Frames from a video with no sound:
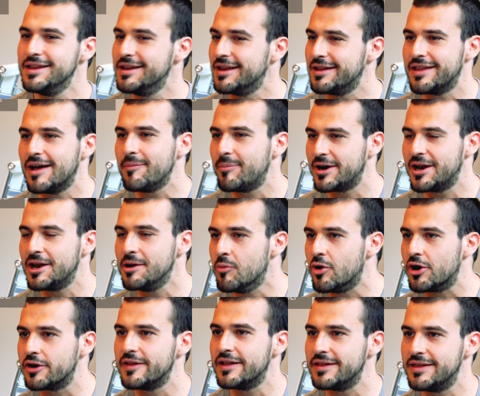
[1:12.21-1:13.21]
didn't happen
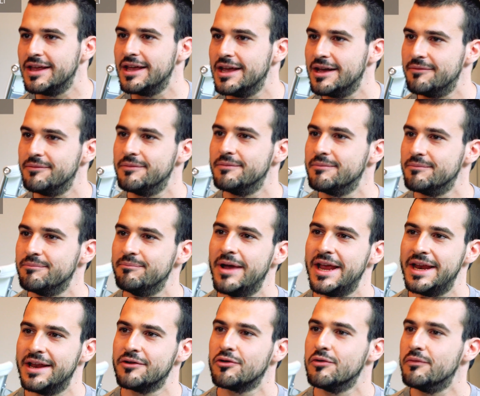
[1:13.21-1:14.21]
anymore that they have
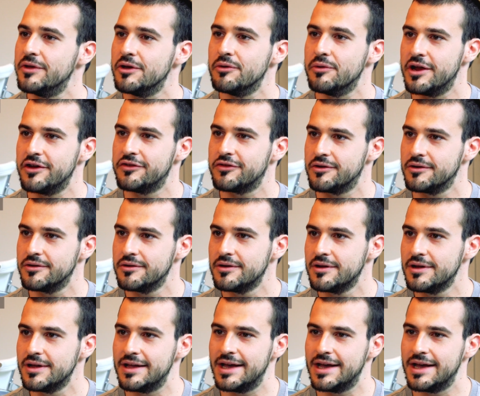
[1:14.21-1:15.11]
made a configuration,